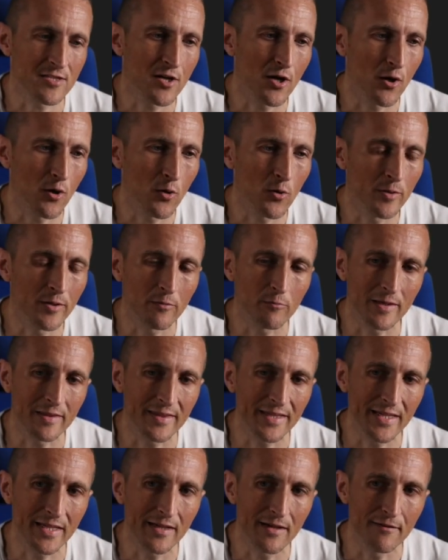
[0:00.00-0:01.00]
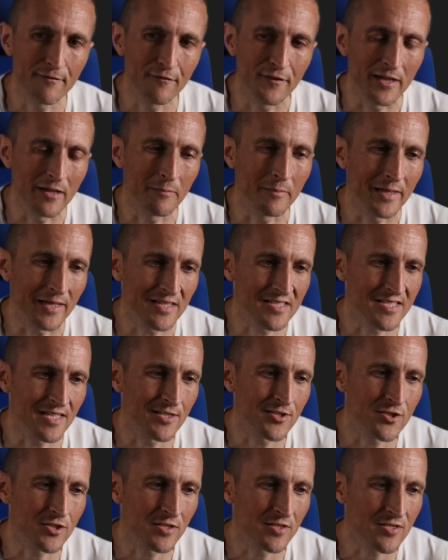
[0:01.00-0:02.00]
Code with the Vim
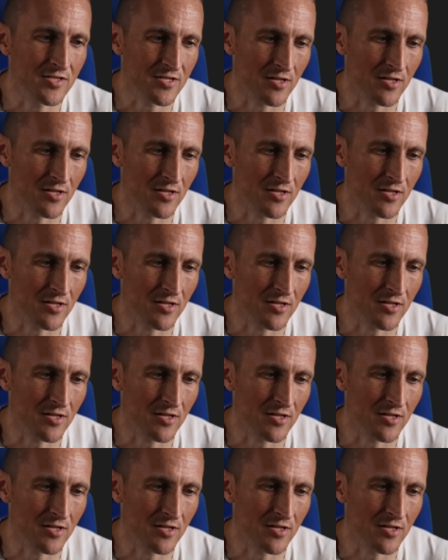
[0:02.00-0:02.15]
extension.